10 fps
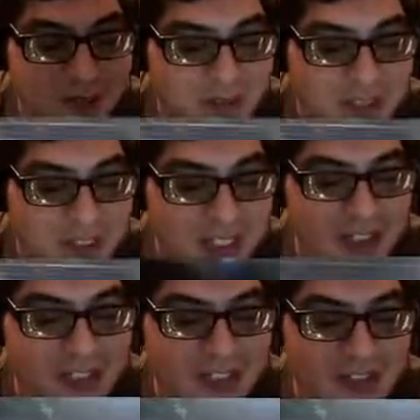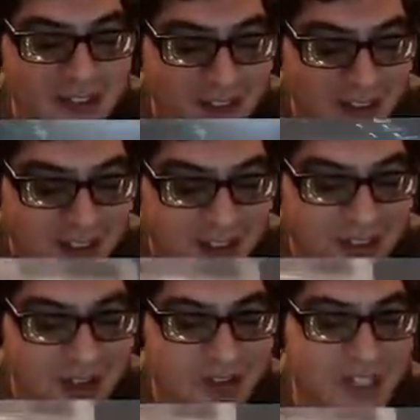Who designed this?
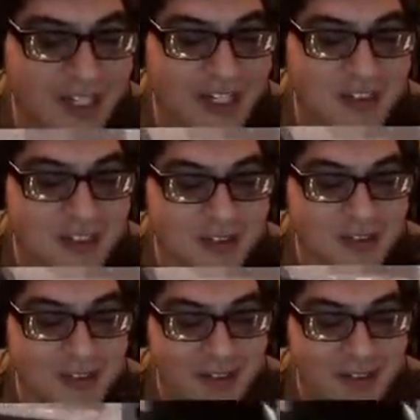Who, I ask you?